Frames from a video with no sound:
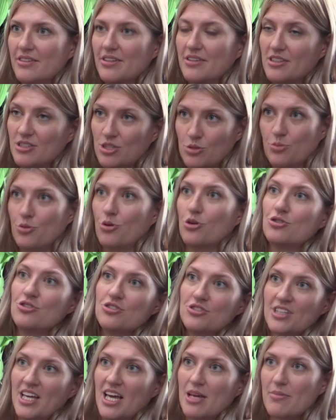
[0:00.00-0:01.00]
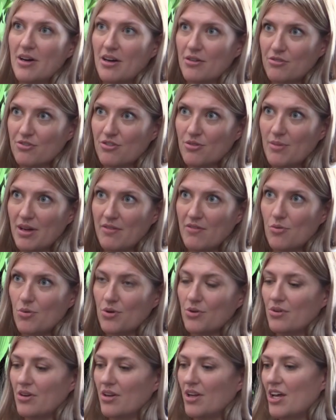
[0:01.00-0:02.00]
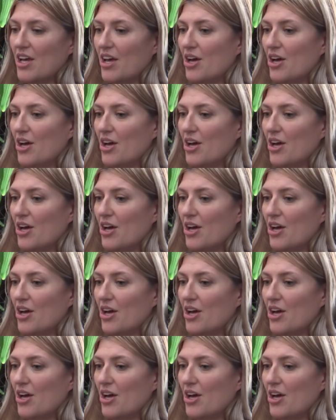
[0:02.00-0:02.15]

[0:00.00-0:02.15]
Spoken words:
the support just came out from everyone.